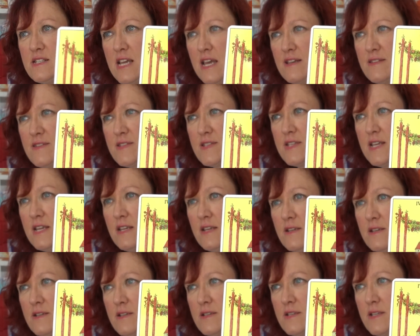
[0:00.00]

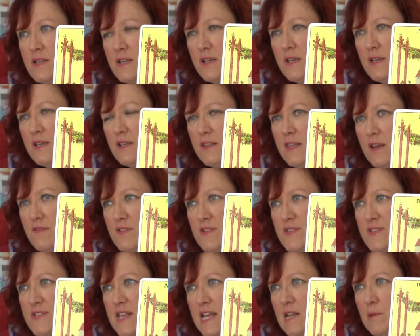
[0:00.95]
destined, there
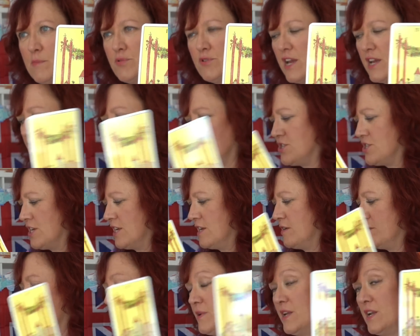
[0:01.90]
is
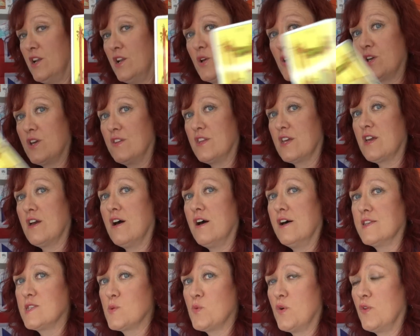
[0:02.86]
celebration, but look at the
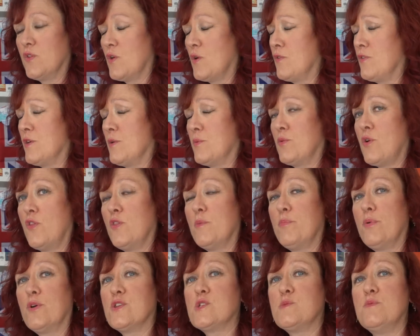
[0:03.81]
cards that were on the
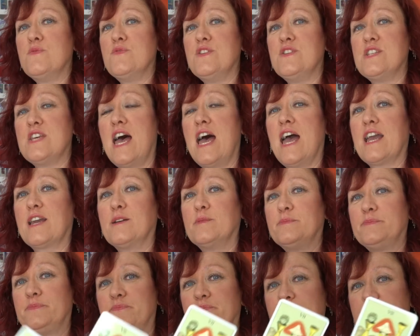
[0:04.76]
bottom of the deck,
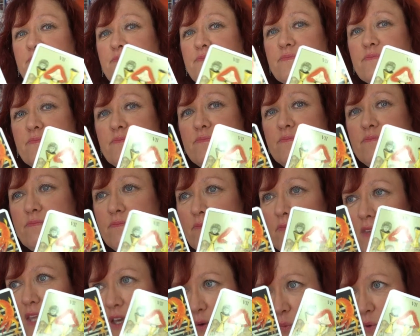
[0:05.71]

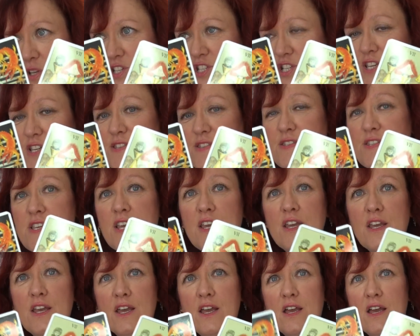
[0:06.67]
which is
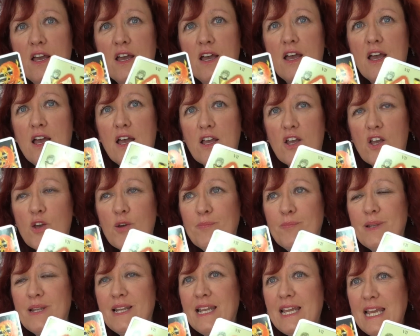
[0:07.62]

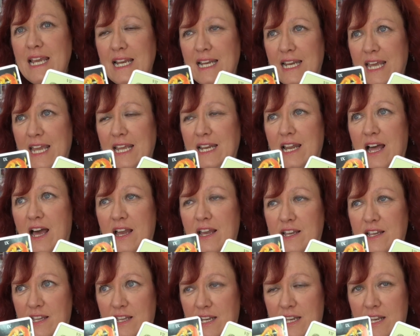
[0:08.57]
completely
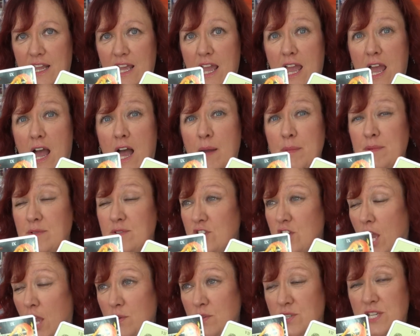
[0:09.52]
like, I'm
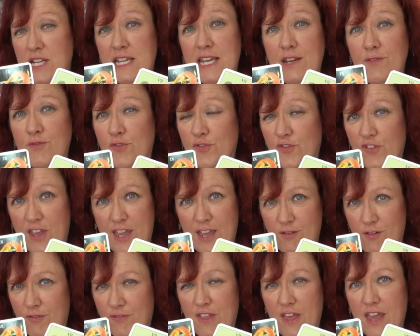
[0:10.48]
totally in
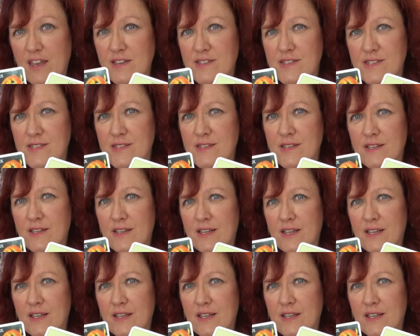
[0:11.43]
fear of this.